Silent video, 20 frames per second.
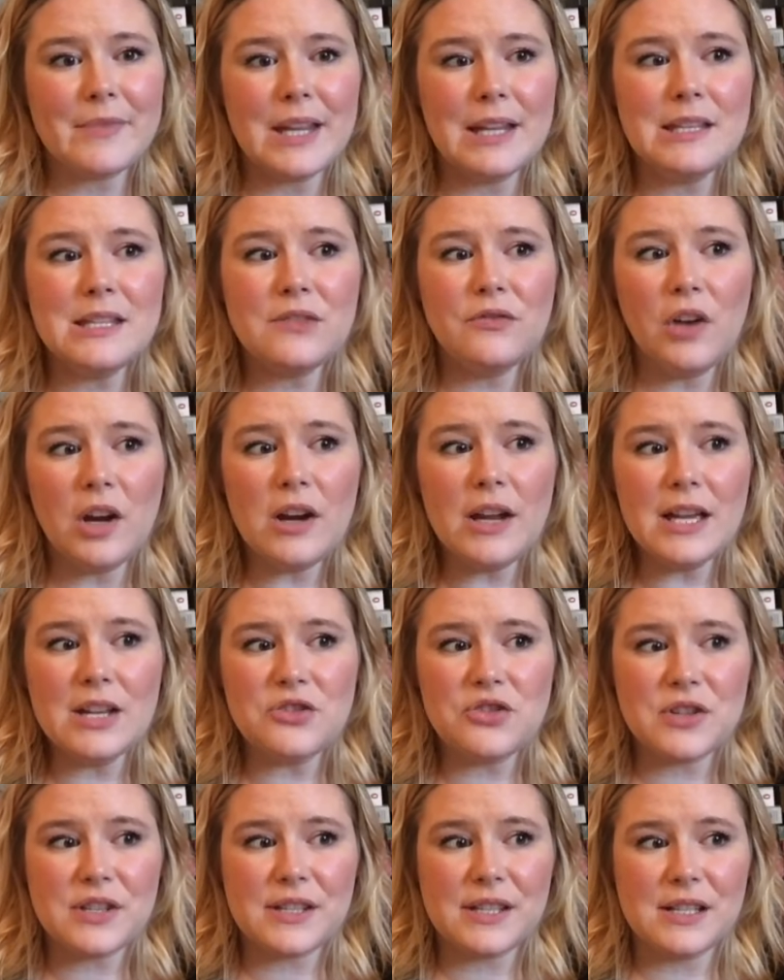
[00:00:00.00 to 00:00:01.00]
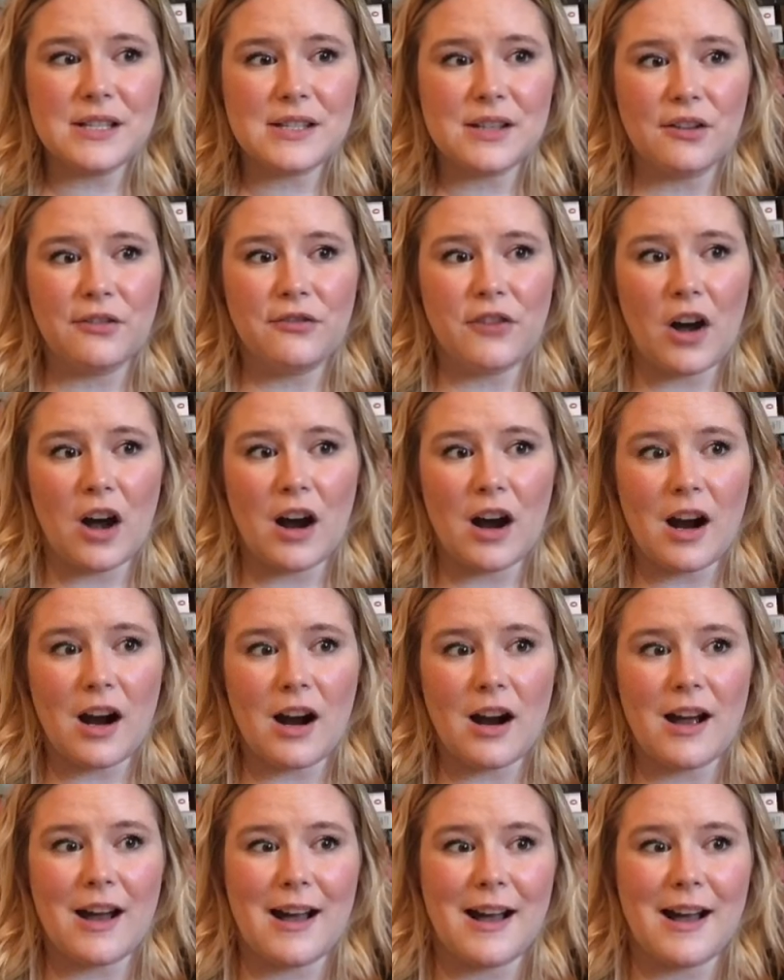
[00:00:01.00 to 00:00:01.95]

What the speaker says: It's very interesting so far.